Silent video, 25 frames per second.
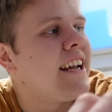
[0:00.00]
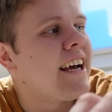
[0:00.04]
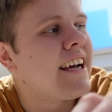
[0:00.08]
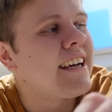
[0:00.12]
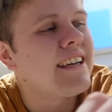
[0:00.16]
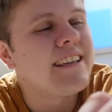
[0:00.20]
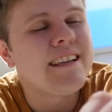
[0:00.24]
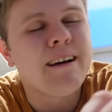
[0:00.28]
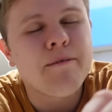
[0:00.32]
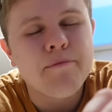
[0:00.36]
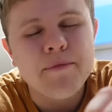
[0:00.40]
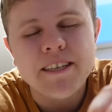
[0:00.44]

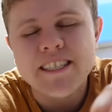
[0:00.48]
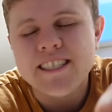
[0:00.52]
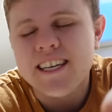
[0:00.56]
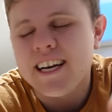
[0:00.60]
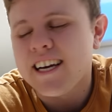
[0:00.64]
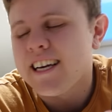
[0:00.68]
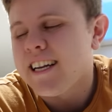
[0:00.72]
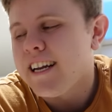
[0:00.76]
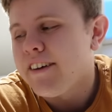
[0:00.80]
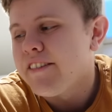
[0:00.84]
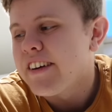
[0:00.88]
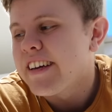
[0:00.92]
And that means
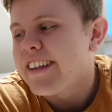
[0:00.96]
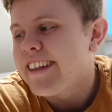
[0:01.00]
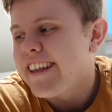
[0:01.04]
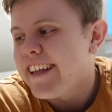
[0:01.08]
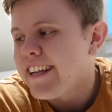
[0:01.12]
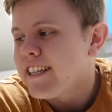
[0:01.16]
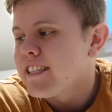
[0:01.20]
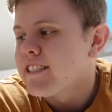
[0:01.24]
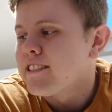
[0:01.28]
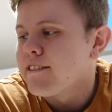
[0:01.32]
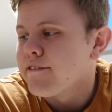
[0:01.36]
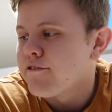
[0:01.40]
I can have a
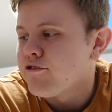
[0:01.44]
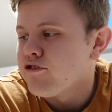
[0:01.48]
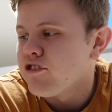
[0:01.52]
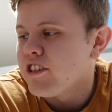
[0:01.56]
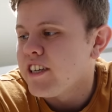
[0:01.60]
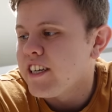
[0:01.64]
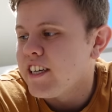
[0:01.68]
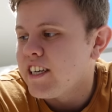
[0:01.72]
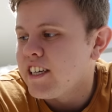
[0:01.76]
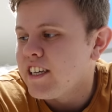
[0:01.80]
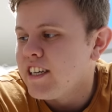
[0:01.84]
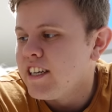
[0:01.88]

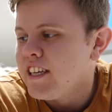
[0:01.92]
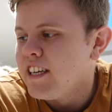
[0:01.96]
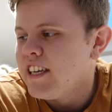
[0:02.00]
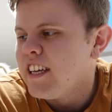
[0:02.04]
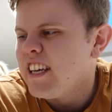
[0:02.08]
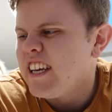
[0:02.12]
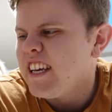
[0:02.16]
guilt-free